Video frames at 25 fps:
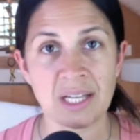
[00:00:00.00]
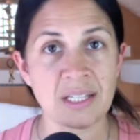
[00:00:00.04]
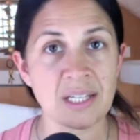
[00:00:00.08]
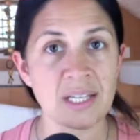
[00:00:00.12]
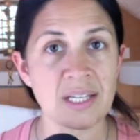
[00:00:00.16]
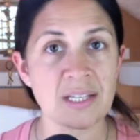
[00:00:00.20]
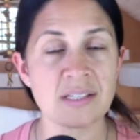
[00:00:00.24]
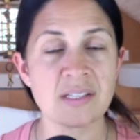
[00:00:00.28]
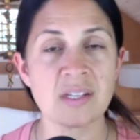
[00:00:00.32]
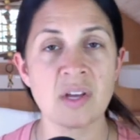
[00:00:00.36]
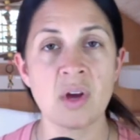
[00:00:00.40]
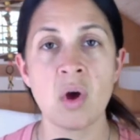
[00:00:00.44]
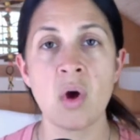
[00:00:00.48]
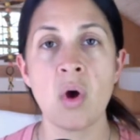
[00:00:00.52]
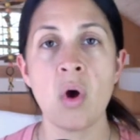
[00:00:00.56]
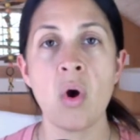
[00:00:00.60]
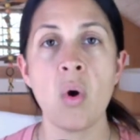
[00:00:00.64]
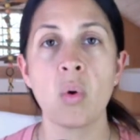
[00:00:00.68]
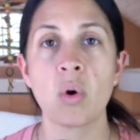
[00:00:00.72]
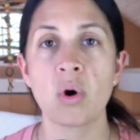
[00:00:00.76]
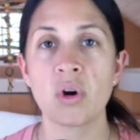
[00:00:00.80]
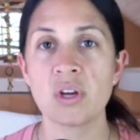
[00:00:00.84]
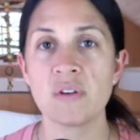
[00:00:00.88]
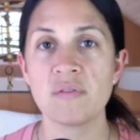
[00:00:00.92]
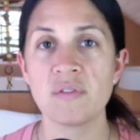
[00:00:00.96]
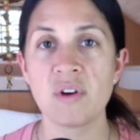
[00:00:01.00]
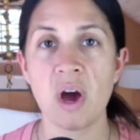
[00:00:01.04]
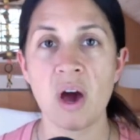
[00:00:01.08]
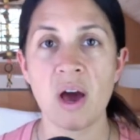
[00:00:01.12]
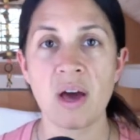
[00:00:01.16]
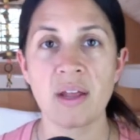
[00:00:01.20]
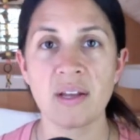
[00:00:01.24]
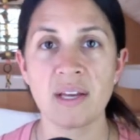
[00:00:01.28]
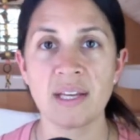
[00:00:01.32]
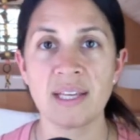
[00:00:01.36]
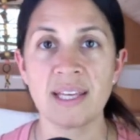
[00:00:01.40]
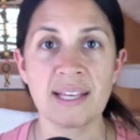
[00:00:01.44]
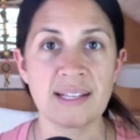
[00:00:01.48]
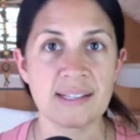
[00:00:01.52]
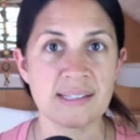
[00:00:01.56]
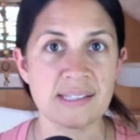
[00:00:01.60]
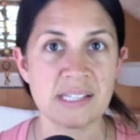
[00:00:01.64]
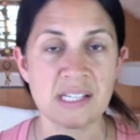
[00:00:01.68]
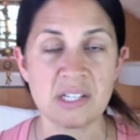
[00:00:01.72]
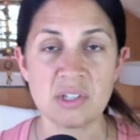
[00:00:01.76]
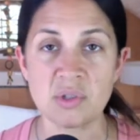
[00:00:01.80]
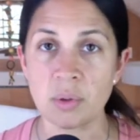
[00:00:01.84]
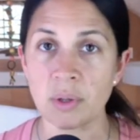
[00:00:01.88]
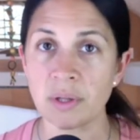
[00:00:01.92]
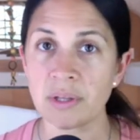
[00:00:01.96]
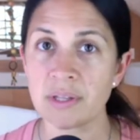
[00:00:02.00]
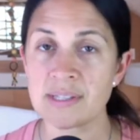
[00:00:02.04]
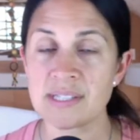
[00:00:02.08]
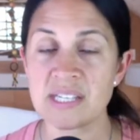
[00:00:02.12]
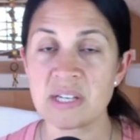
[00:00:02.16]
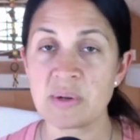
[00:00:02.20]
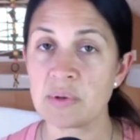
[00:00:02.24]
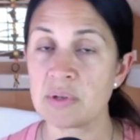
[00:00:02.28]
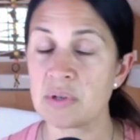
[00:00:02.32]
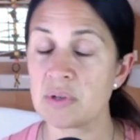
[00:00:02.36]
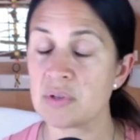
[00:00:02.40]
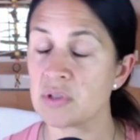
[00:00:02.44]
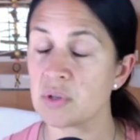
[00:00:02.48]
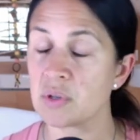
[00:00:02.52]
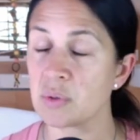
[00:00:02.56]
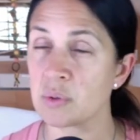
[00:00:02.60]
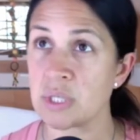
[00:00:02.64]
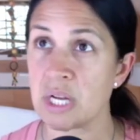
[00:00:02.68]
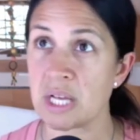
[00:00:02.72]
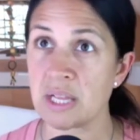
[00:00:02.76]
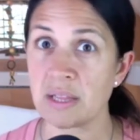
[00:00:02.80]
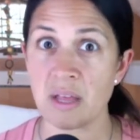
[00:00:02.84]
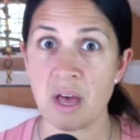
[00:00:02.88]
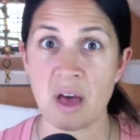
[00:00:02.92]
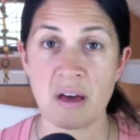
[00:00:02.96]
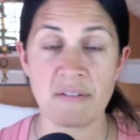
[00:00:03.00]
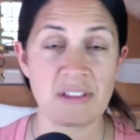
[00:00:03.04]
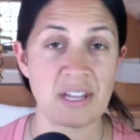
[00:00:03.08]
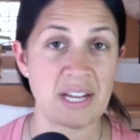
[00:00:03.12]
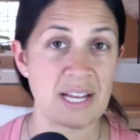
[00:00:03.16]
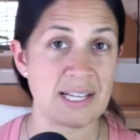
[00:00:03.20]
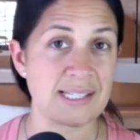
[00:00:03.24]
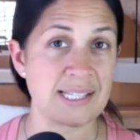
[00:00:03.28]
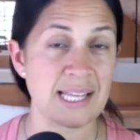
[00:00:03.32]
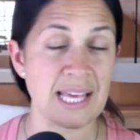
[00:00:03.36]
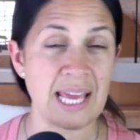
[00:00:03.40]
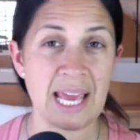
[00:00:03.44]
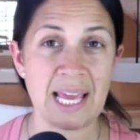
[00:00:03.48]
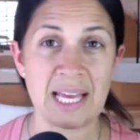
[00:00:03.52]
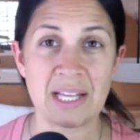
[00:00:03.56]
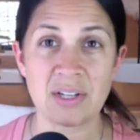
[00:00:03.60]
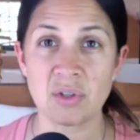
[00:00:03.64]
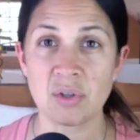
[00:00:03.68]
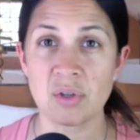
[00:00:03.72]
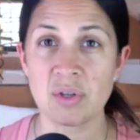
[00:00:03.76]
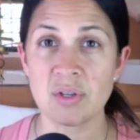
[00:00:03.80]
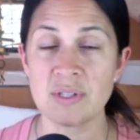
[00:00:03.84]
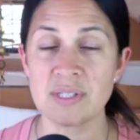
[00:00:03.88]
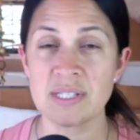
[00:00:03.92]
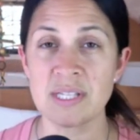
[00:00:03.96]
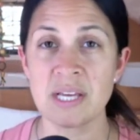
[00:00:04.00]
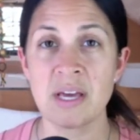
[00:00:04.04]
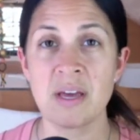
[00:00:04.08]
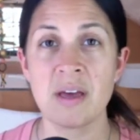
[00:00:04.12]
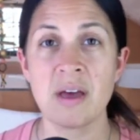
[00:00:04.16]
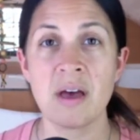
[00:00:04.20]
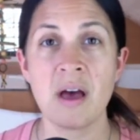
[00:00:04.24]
Undies, or you've got a Ginsey toilet seat reducer, which I love that has the handles.